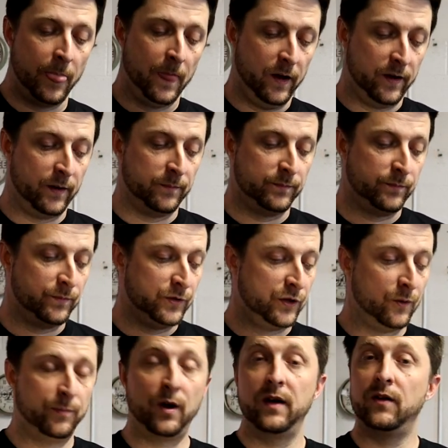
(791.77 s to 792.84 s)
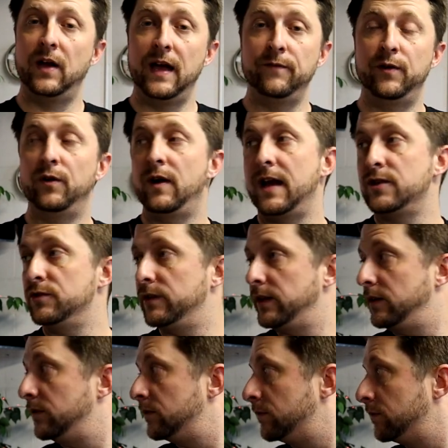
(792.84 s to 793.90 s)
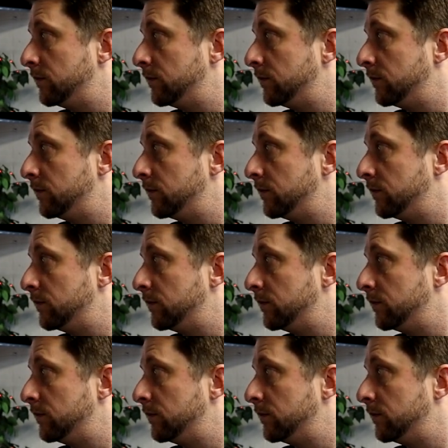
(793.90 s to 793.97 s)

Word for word: So probably going to have her actually,